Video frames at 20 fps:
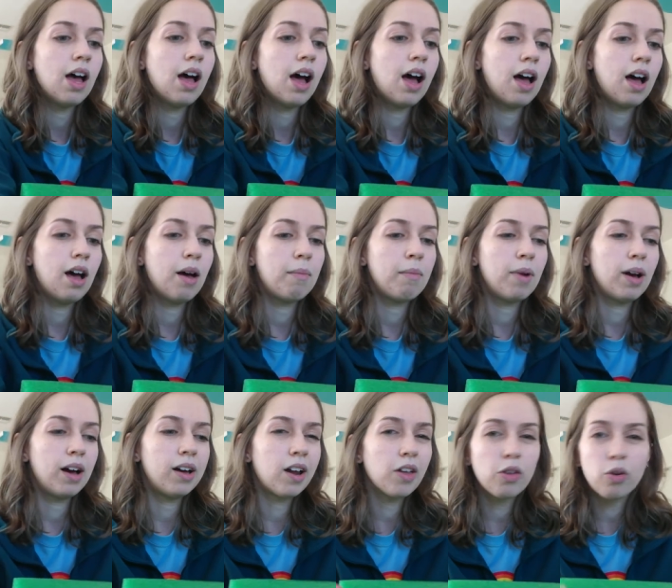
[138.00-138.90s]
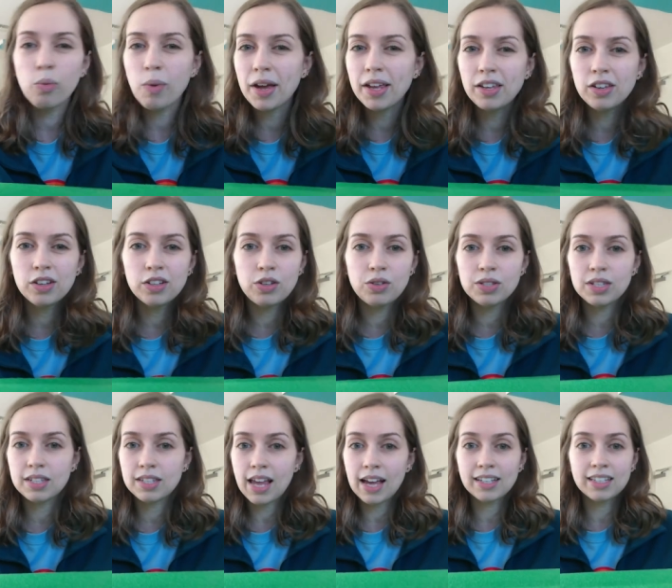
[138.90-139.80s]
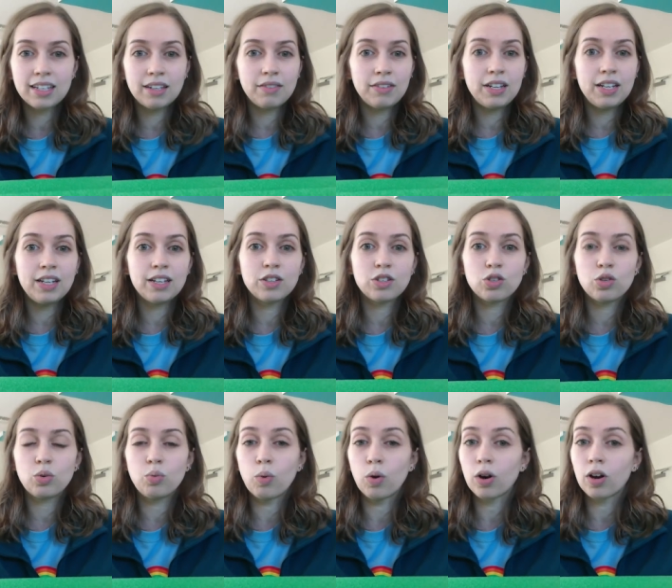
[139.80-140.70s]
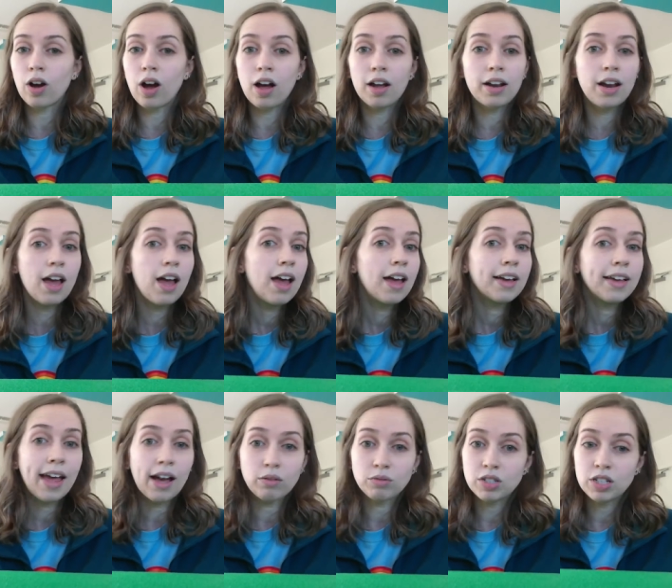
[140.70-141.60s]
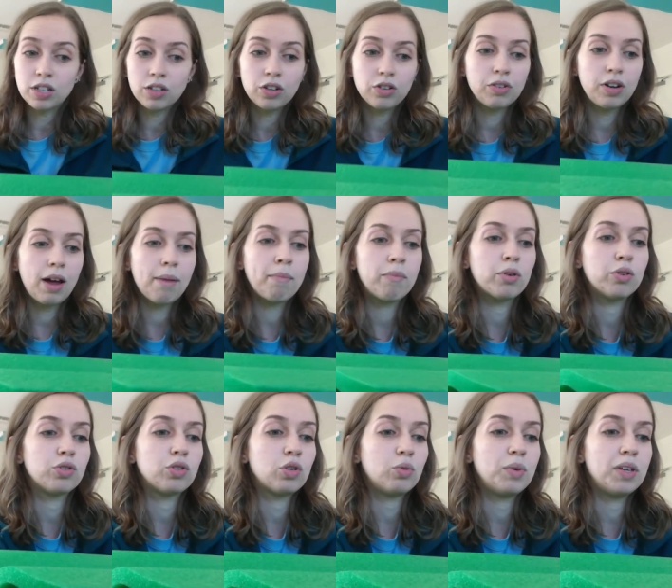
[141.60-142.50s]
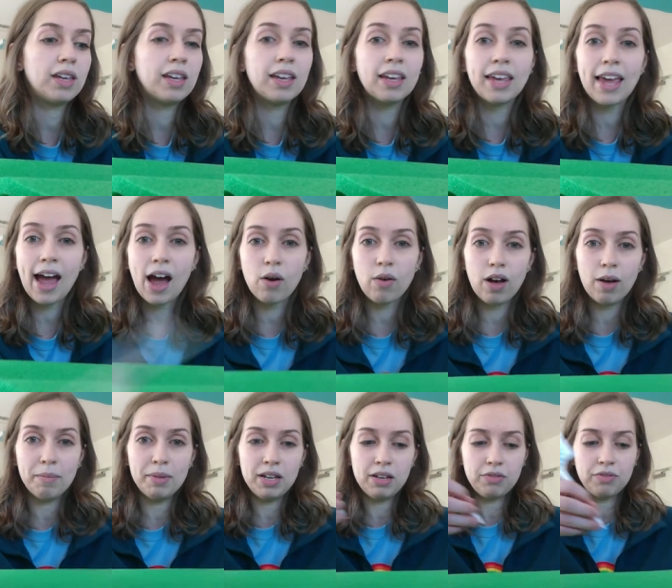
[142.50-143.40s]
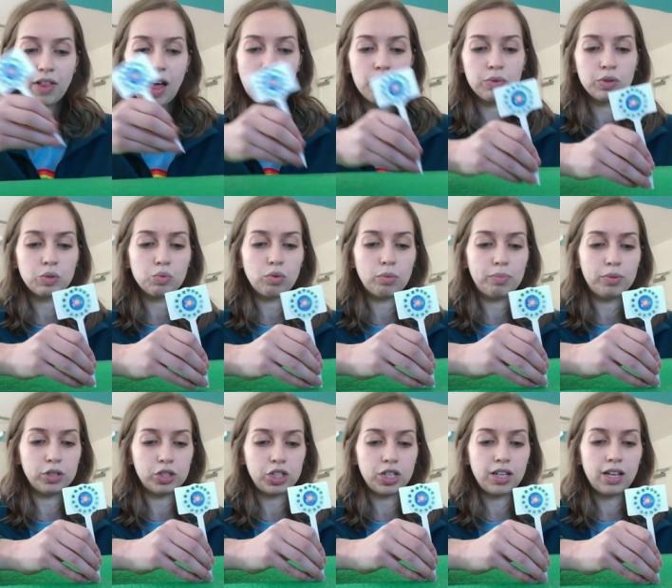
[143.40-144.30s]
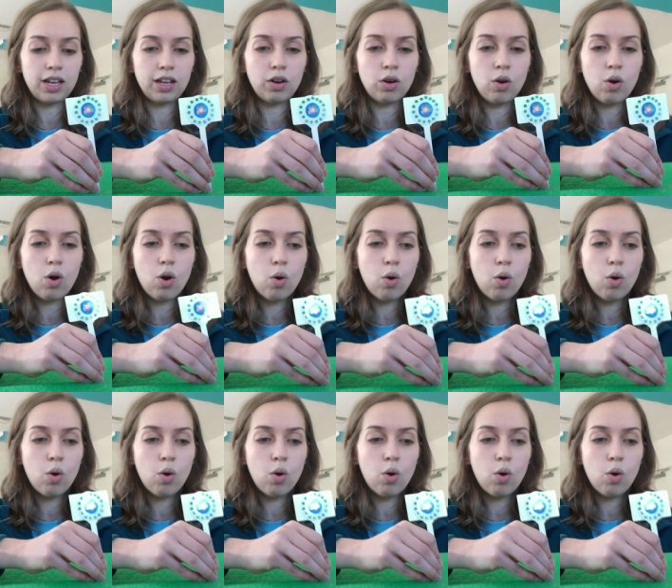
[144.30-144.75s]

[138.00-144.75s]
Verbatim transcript: Um, another way you can use this activity is to work on counting your numbers so we can count how many flowers we're pushing in.